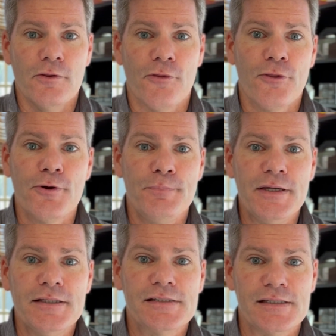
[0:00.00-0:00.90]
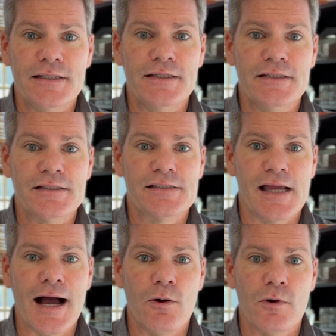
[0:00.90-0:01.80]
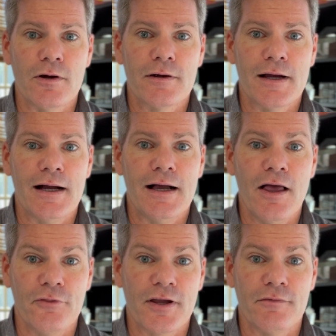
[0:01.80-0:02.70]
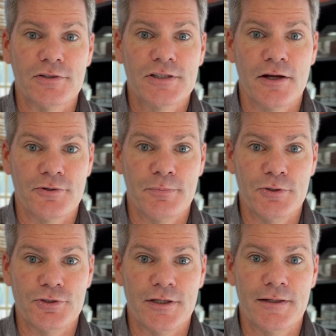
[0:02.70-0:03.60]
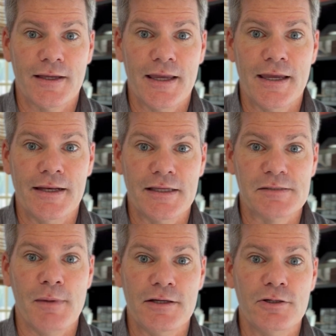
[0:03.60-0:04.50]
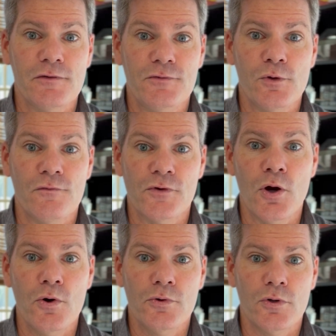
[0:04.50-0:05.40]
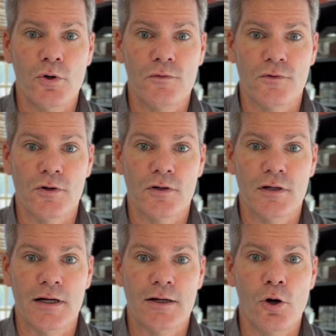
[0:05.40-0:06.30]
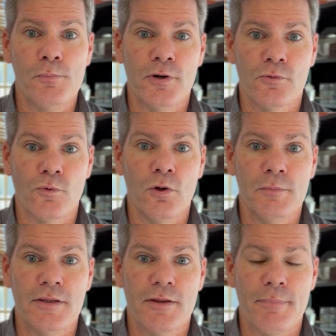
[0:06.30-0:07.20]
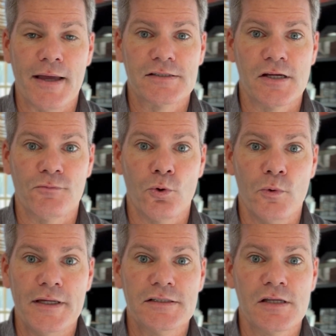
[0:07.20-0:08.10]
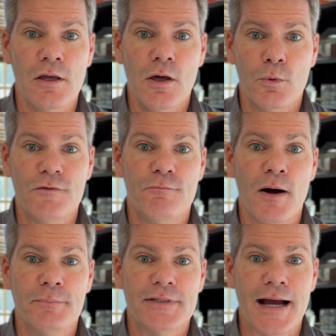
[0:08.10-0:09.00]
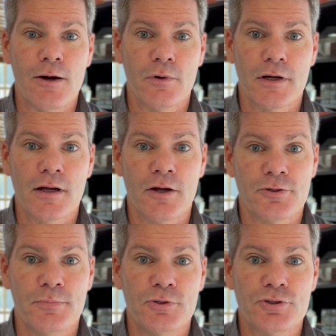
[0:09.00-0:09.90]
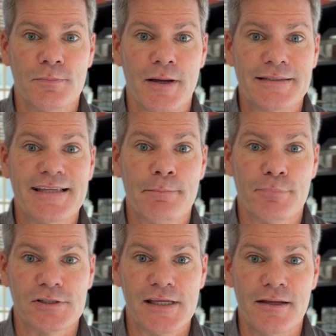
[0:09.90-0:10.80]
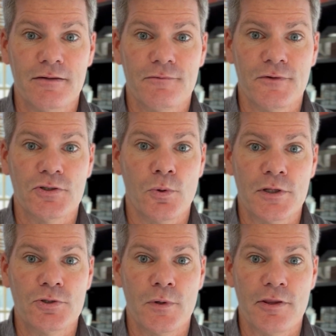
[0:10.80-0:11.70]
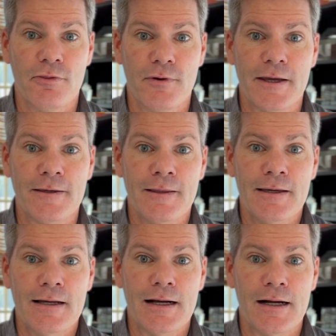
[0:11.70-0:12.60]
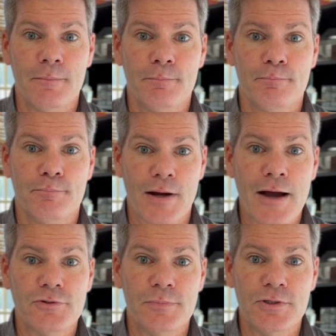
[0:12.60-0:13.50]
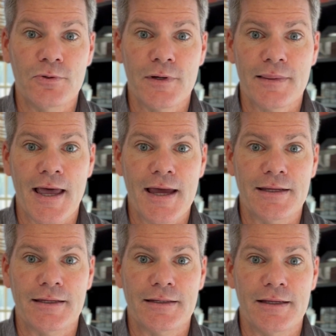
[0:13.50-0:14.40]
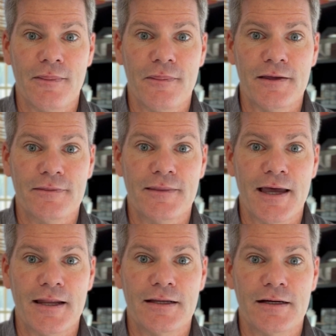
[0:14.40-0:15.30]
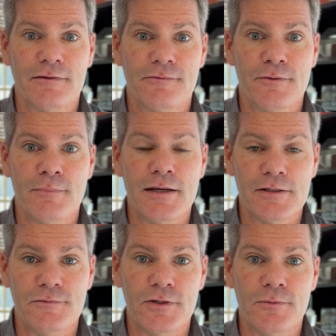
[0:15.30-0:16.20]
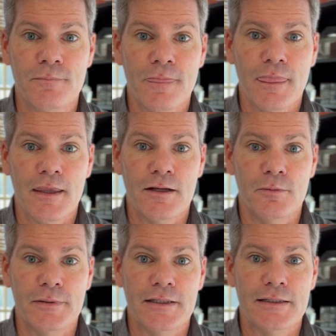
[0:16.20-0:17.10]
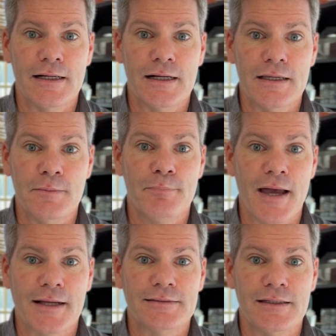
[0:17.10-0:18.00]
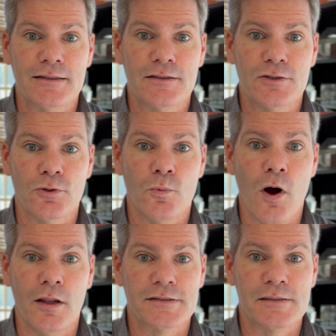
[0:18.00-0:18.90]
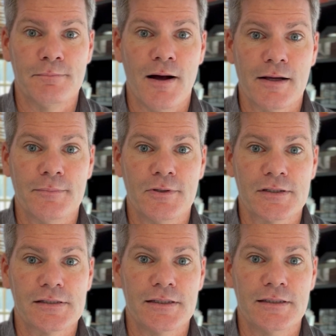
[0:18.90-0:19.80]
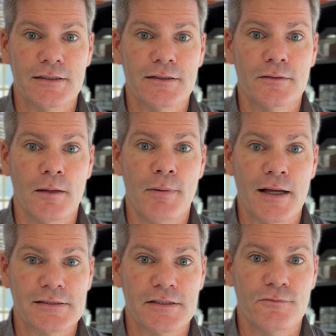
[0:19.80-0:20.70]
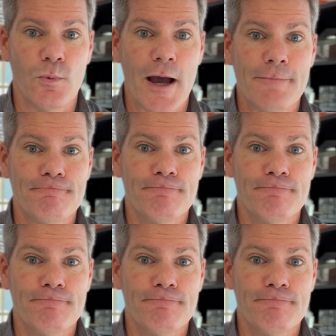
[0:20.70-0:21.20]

The third piece is our health coverage contribution. And as many of you have known over open enrollment the past several weeks, we've bumped our contribution by 10% for 2023. I'm proud to be doing that and think that for many of you, it'll be impacting your wallets and pocketbooks in a positive way.